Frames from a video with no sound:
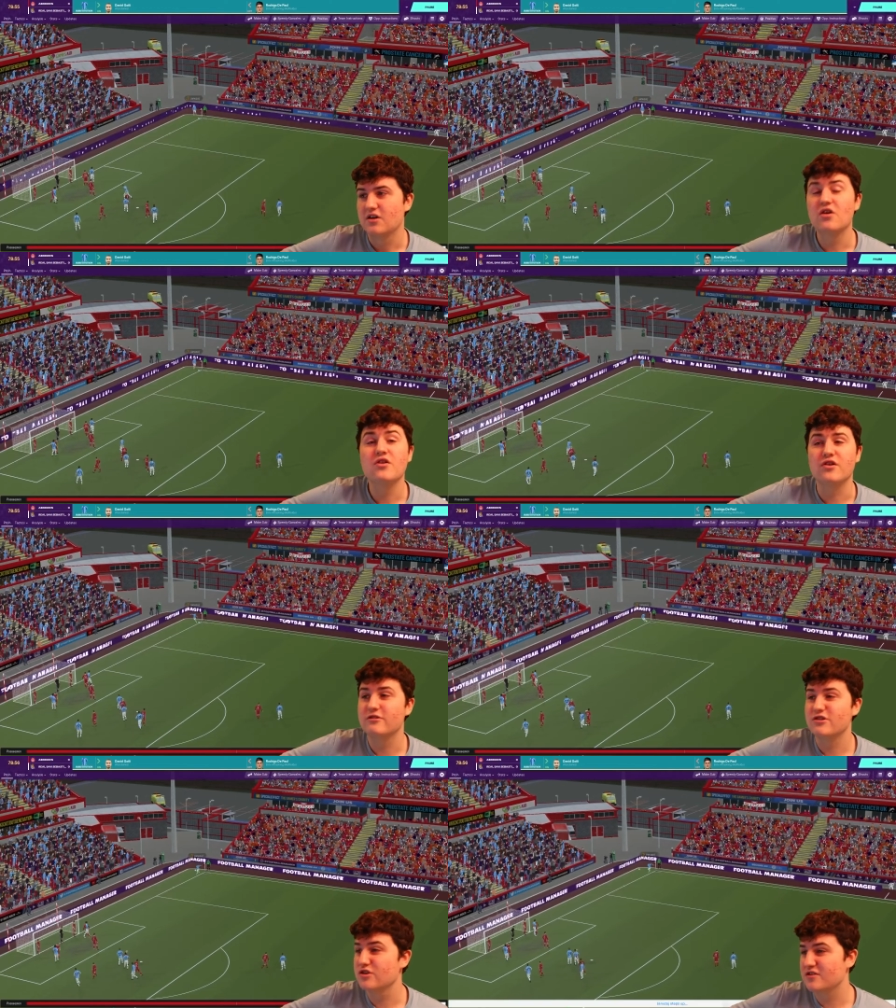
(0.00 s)
Oh no,
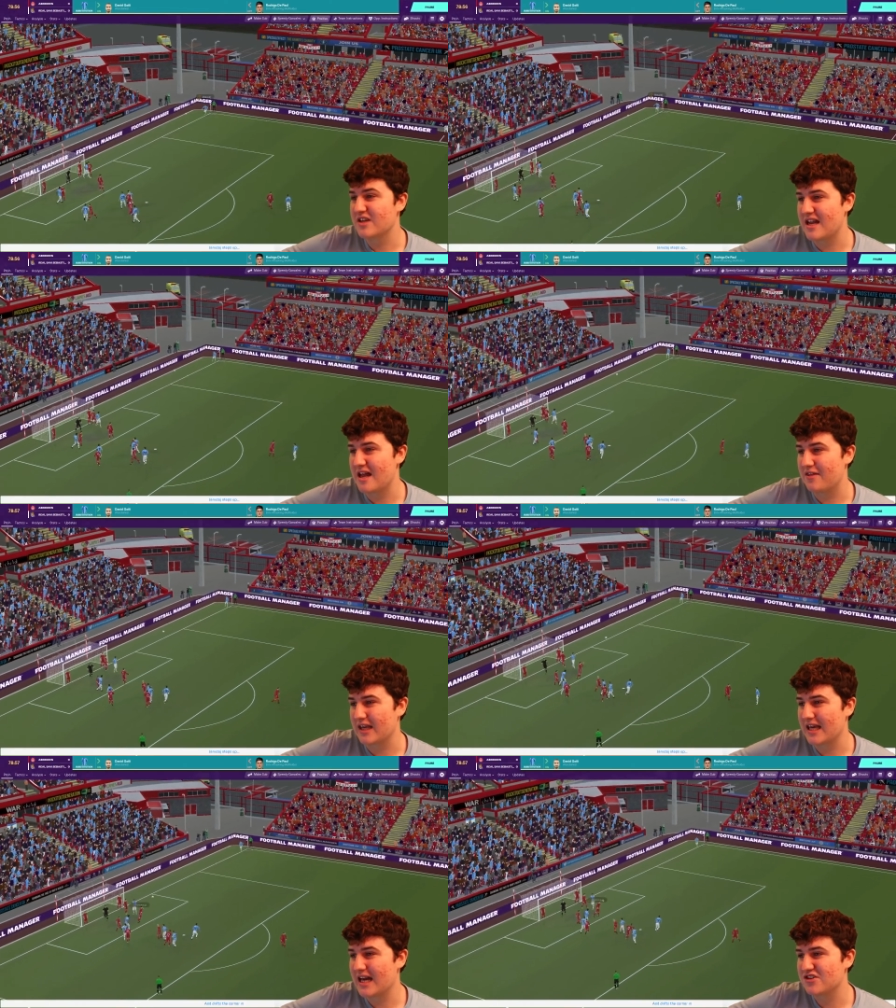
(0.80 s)
shouldn't have said anything.
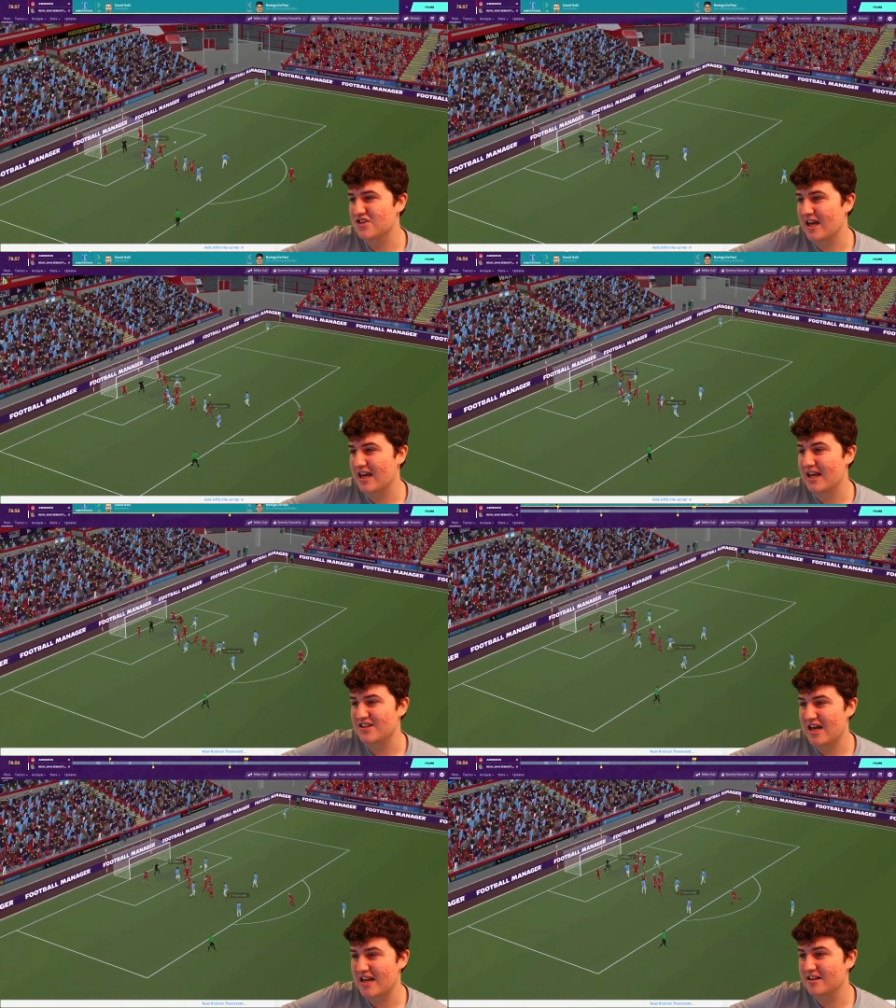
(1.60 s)
Januzaj in. It's
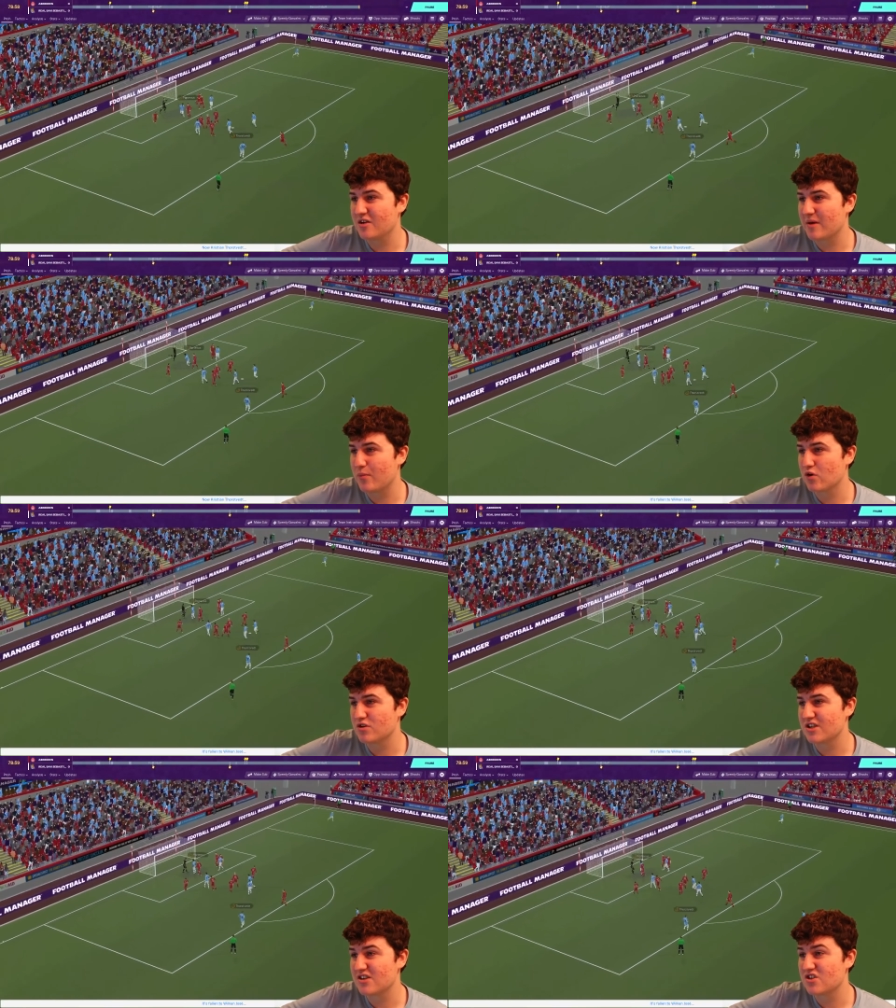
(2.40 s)
headed clear by
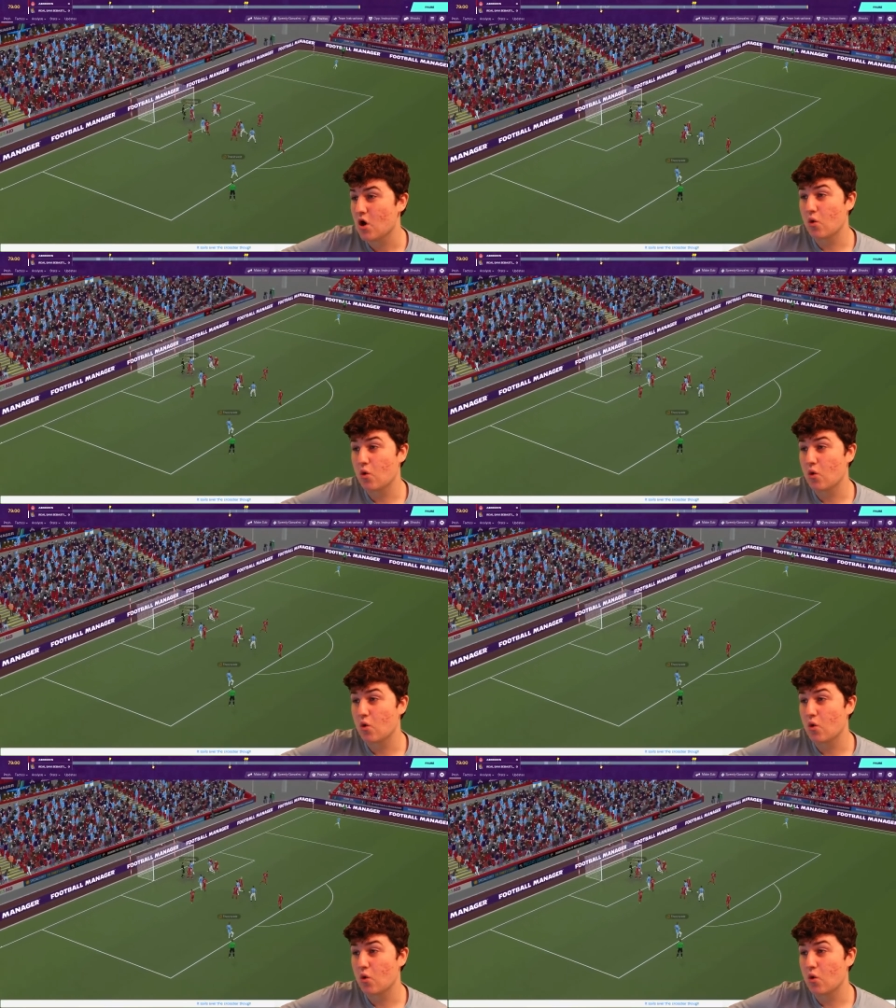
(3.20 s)
Porteous.